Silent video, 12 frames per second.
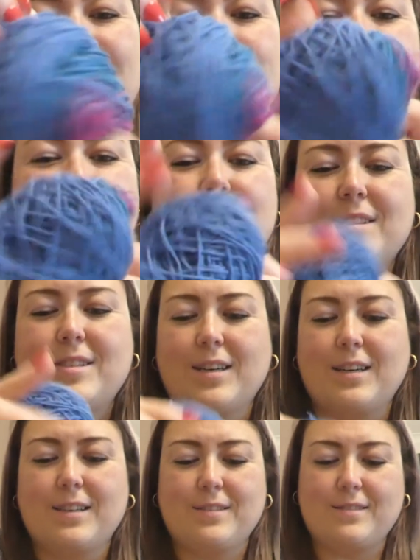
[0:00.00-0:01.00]
um,
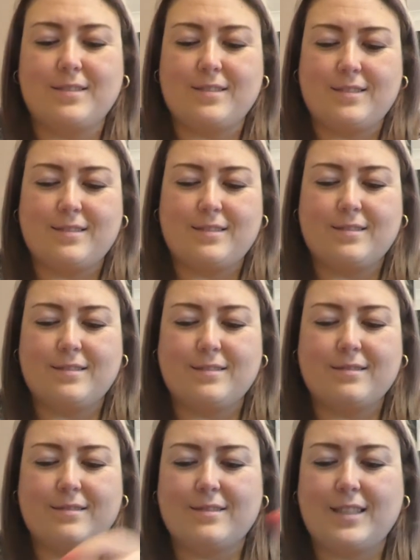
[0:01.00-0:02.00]
so
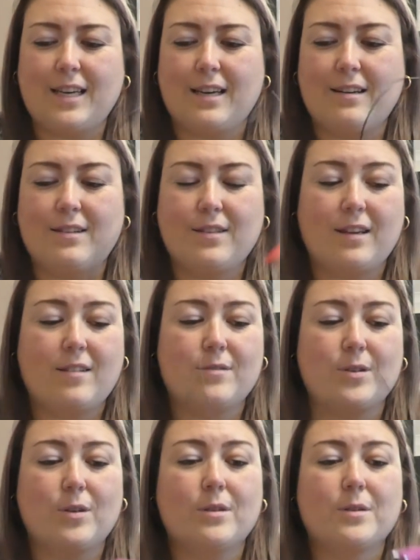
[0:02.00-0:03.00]
yeah I think
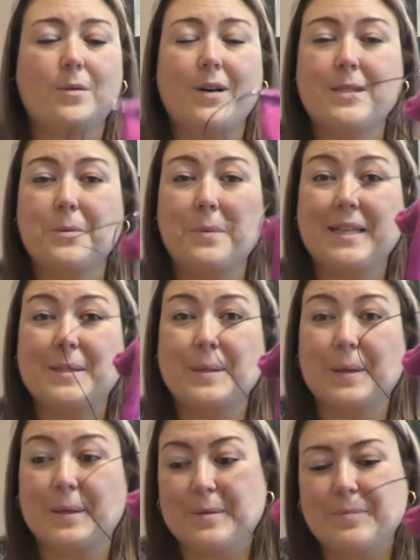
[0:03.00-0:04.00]
I've got quite a way to
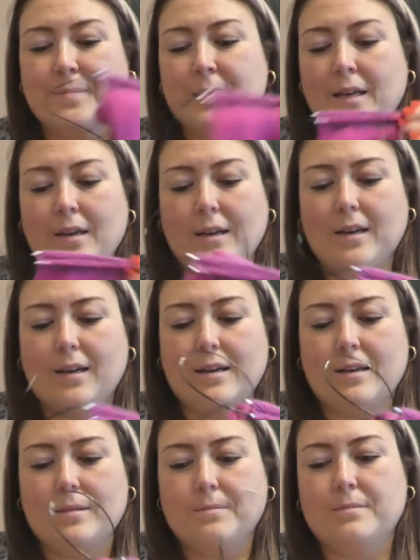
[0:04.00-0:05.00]
go
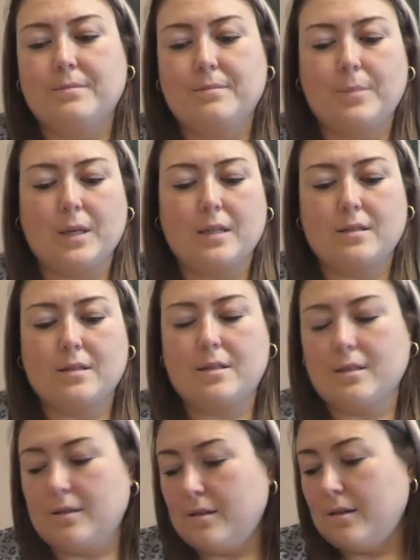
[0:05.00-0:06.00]
um,
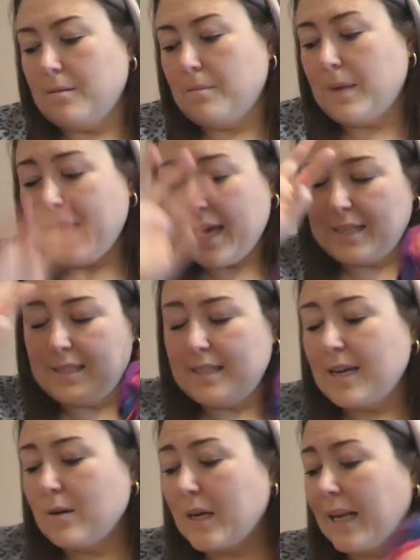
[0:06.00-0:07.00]
but my head is
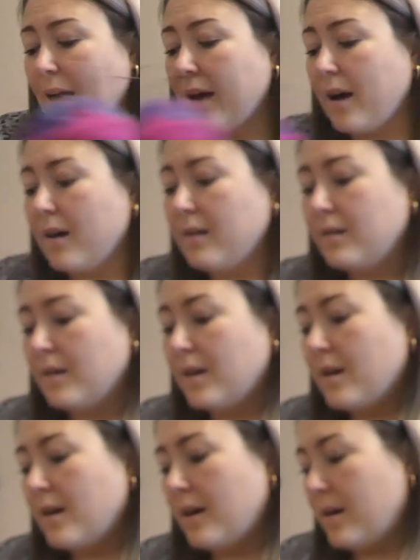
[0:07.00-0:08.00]
now clear
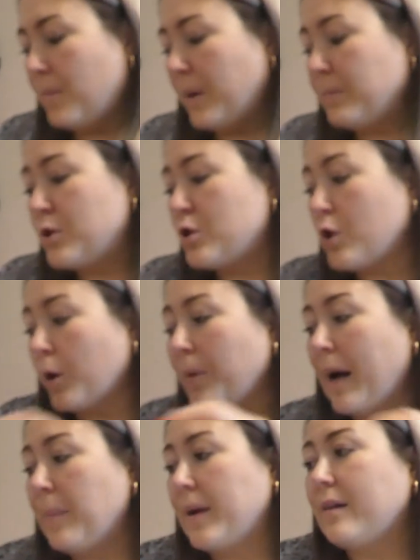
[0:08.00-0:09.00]
um, I'm so
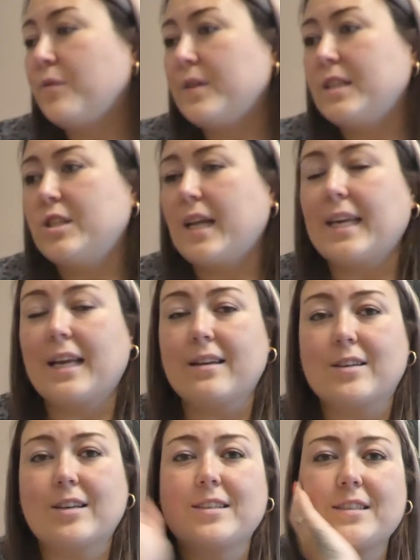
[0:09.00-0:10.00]
happy I've finished that yellow
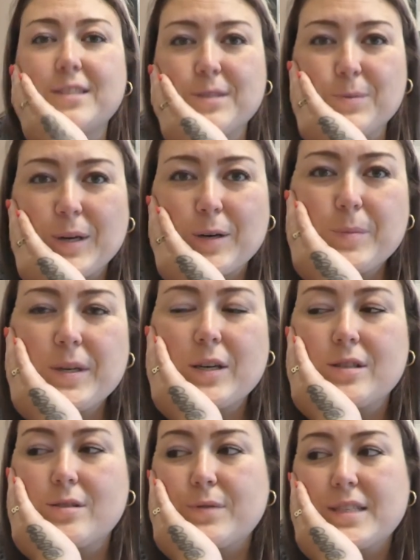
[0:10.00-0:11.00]
cardigan as well
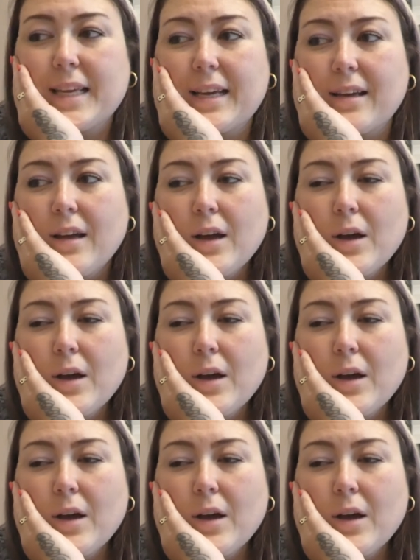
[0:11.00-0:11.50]
because obviously